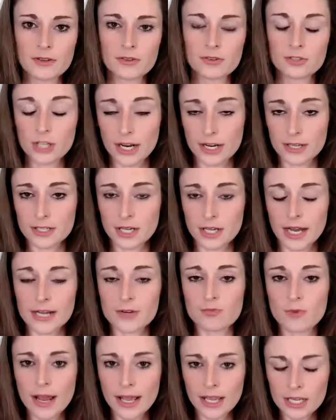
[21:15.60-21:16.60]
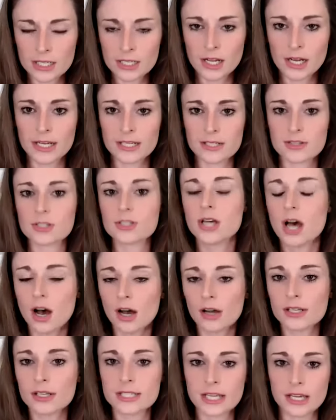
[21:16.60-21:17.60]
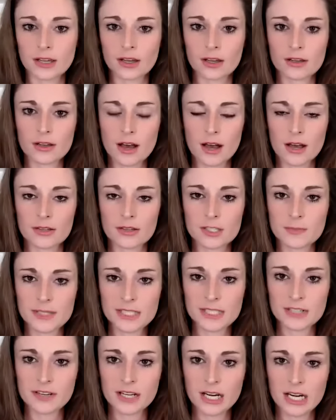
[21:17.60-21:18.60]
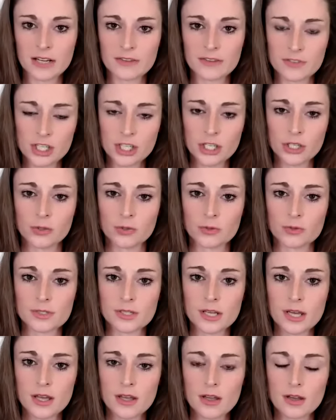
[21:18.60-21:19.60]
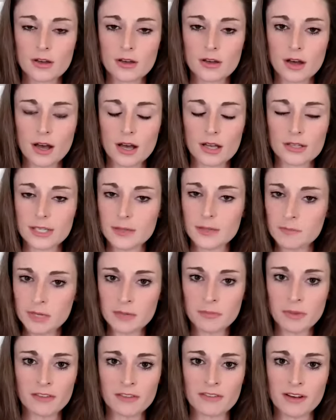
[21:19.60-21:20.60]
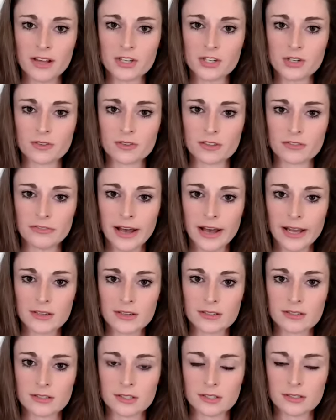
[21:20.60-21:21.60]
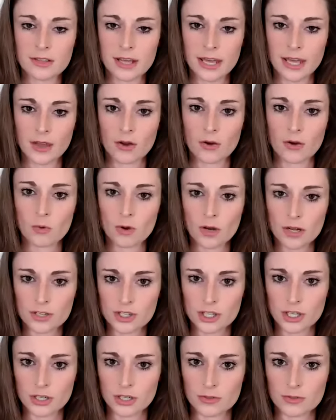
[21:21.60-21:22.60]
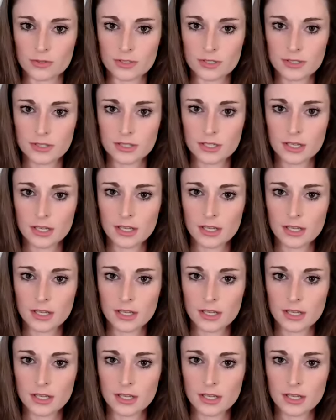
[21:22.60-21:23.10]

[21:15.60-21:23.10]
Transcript: genocide recognized the targeting specifically of Jews simply by virtue of the fact that they were Jews.